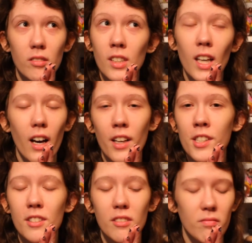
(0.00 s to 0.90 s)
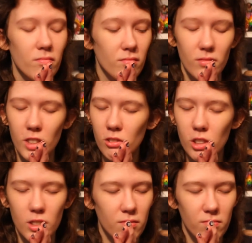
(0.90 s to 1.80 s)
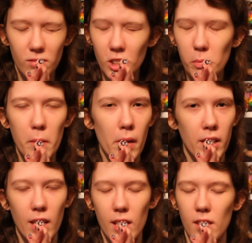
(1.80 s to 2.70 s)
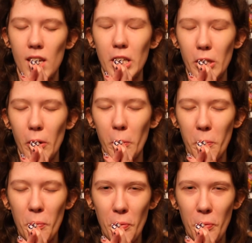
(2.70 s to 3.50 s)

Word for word: guys, you just, you made my day. Thank you.